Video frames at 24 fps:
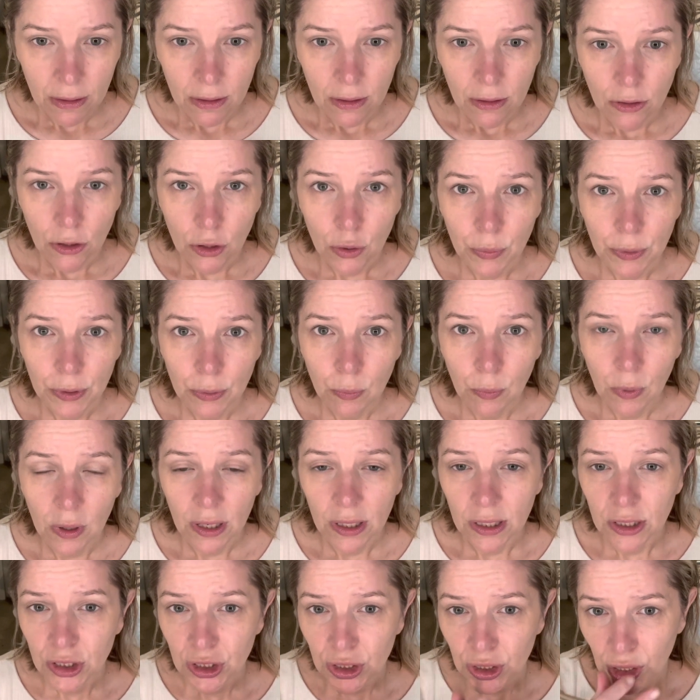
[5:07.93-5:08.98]
You would want,
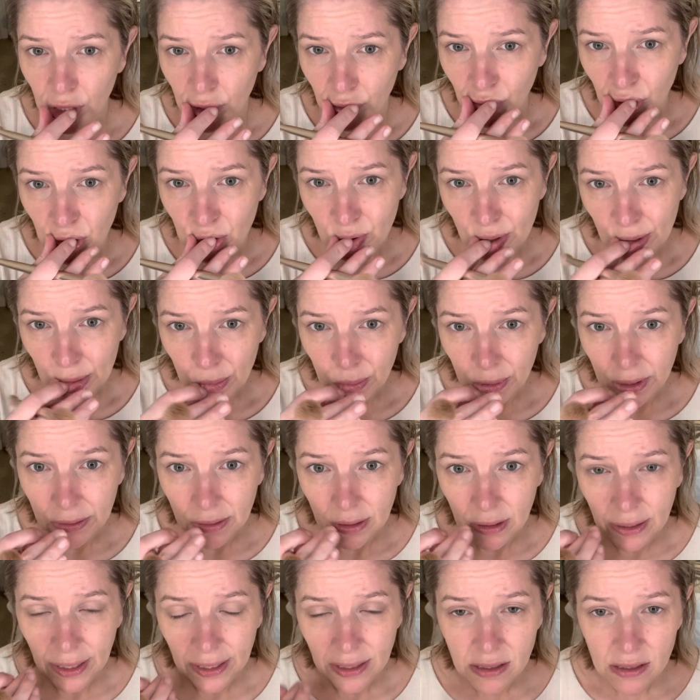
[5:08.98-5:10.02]
if you are one that
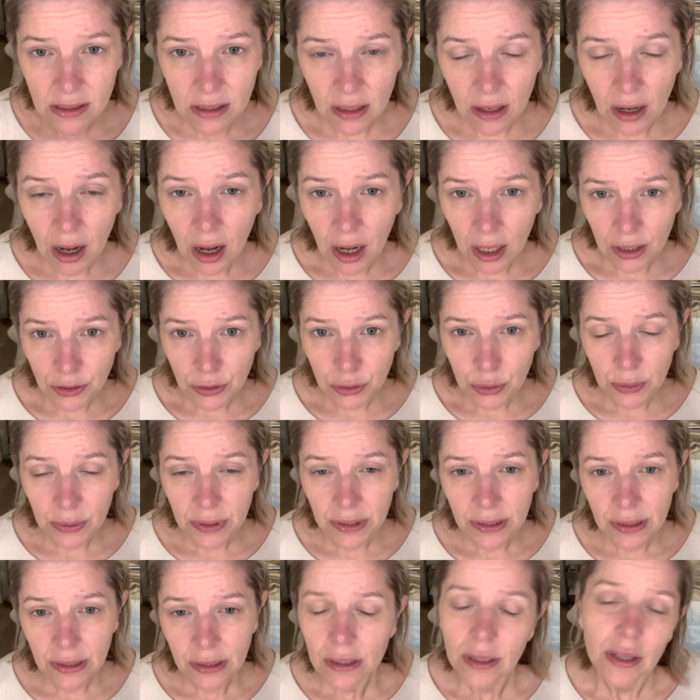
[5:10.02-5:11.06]
likes to
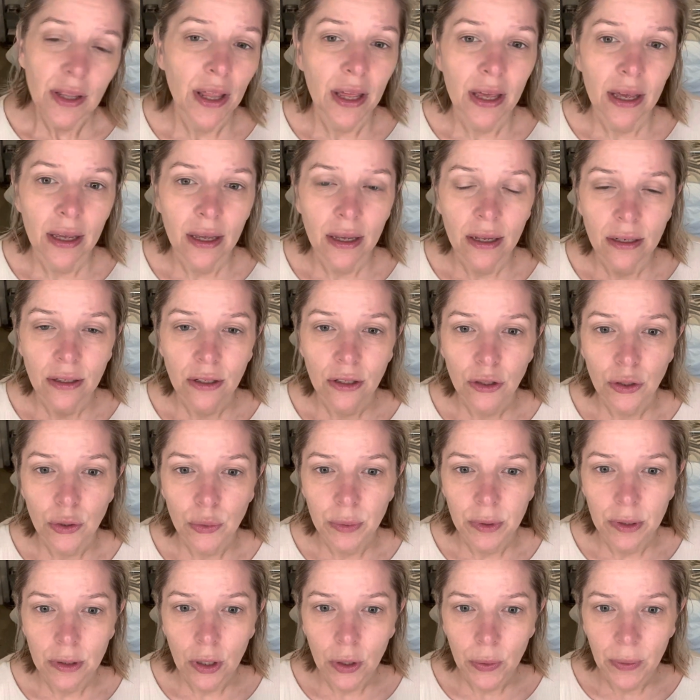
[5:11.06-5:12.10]
contour, then you
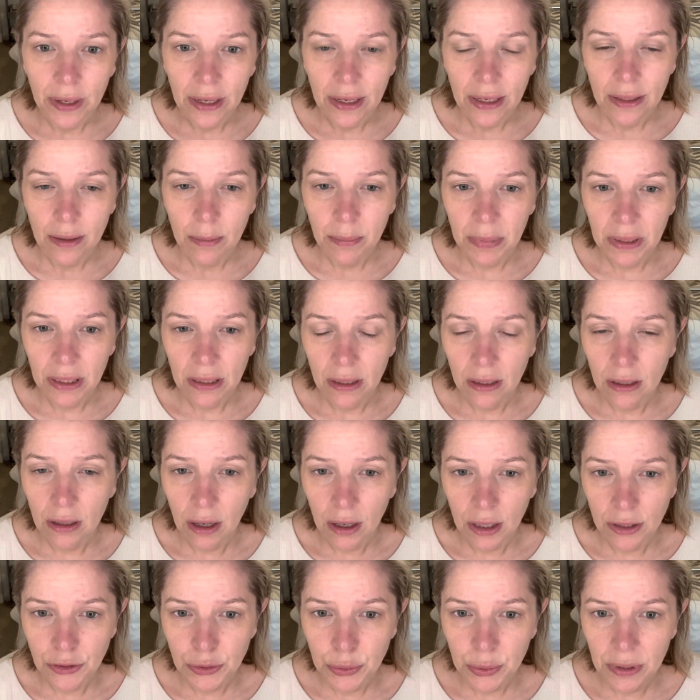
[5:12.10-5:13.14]
would go ahead and pick a
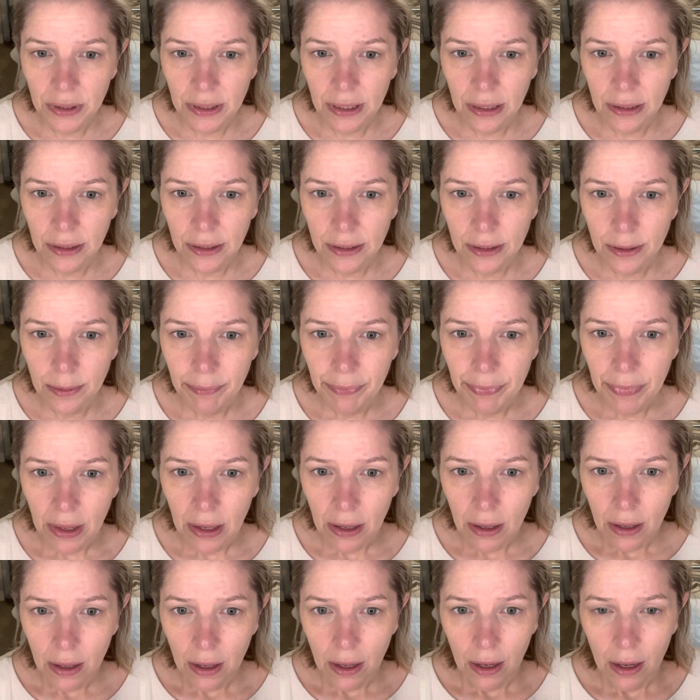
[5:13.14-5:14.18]
contour color.
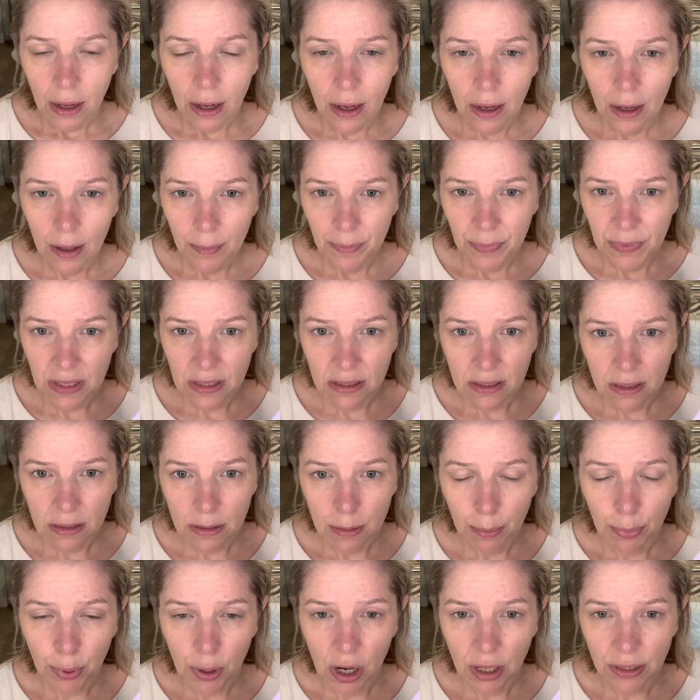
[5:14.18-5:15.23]
This is a
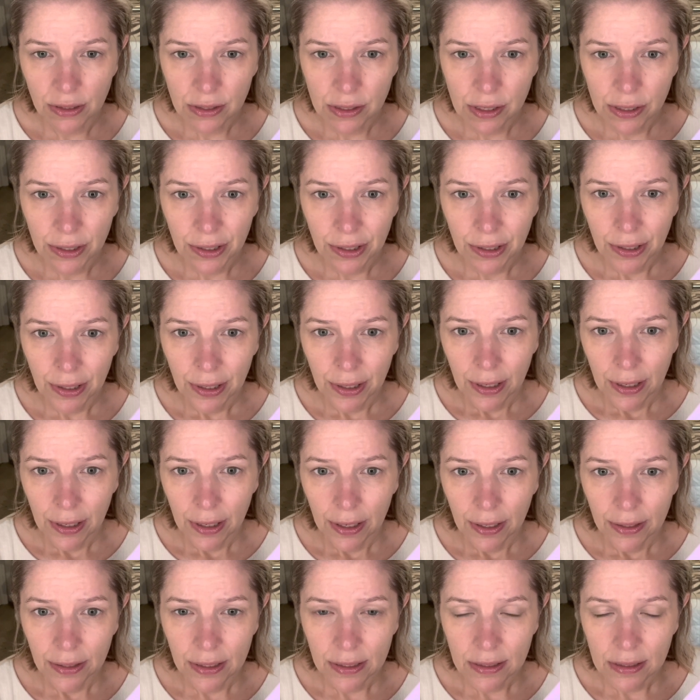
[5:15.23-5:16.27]
bronzer,
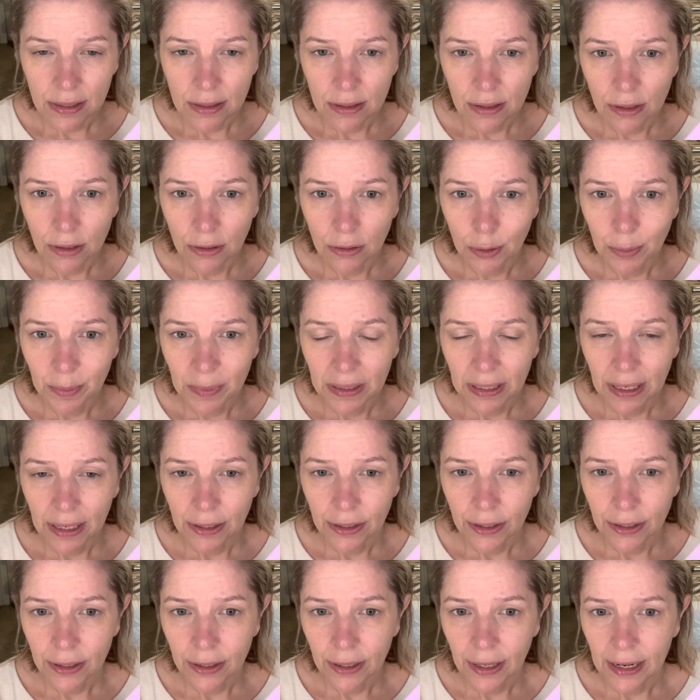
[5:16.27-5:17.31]
this is an
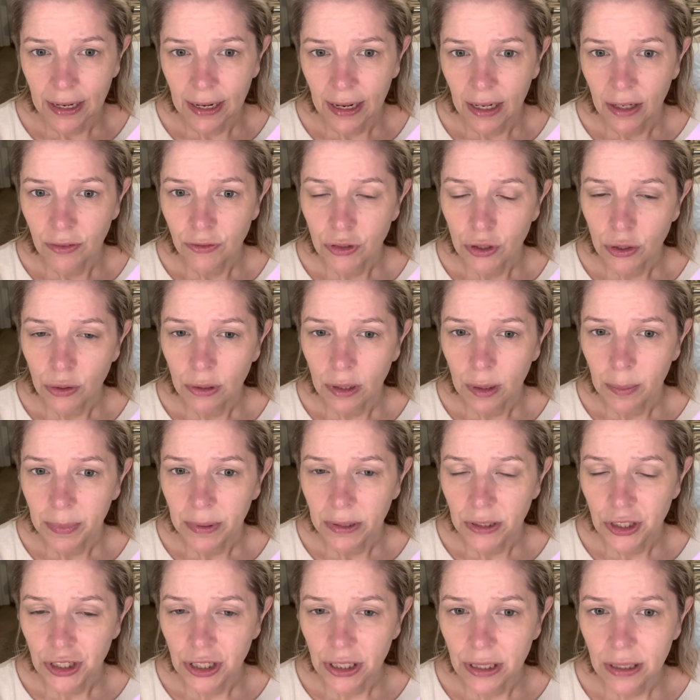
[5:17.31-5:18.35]
illuminator, and I have 2 lip and
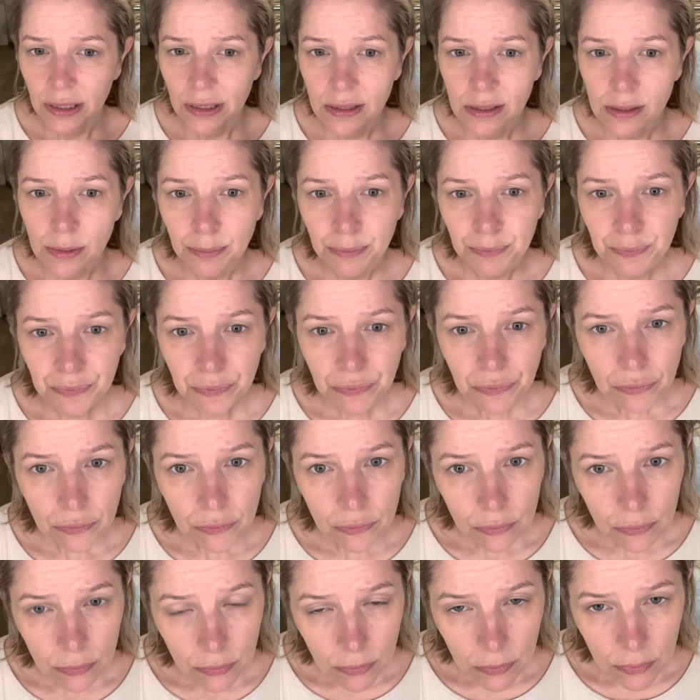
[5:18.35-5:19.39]
cheeks
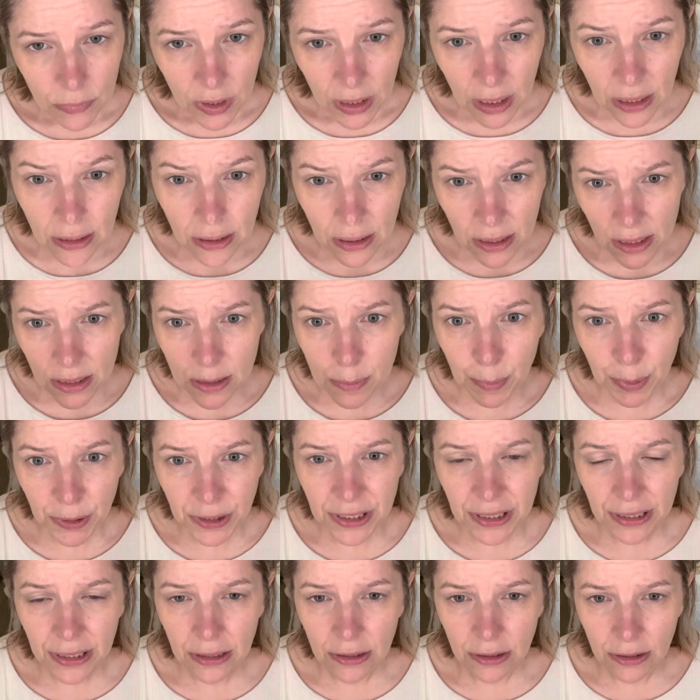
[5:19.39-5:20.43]
in this
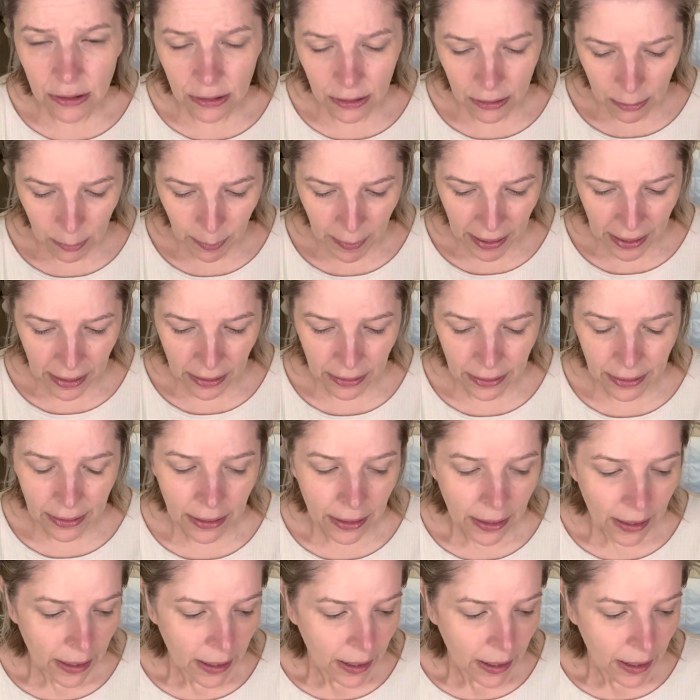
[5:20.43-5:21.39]
particular little palette.